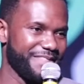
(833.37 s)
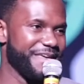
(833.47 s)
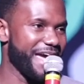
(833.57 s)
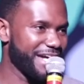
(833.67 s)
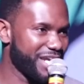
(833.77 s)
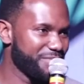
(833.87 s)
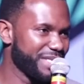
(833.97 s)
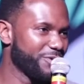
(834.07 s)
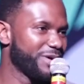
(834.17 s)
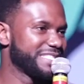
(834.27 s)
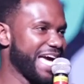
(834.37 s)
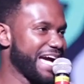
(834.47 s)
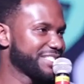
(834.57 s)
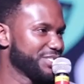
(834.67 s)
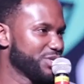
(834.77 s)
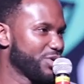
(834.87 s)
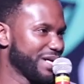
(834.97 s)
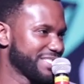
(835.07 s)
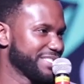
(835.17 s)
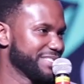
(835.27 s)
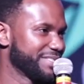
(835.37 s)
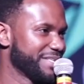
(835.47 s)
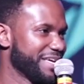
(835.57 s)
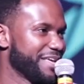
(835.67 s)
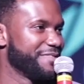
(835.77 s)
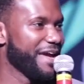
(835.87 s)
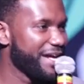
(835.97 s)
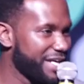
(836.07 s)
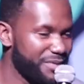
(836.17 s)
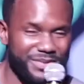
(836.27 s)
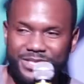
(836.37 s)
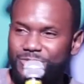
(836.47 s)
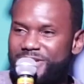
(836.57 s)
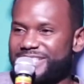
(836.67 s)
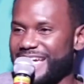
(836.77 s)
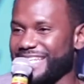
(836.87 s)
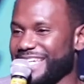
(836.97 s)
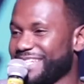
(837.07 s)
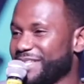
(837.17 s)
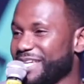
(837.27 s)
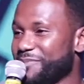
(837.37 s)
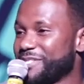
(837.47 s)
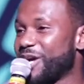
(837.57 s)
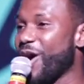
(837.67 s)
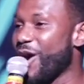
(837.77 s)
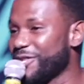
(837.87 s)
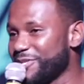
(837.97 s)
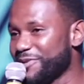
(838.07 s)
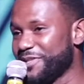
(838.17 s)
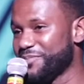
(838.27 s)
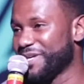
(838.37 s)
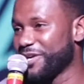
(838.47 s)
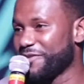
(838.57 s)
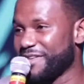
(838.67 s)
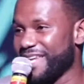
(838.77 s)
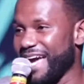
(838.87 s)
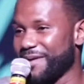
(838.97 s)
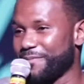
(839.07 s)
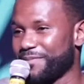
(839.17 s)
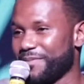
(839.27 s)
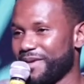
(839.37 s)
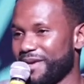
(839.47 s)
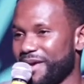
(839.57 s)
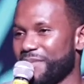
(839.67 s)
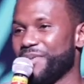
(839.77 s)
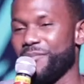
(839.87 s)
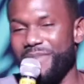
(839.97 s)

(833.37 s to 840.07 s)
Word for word: They're going to be the ones asking you questions. They're going to be the ones like Nicodemus calling you in the middle of the night. But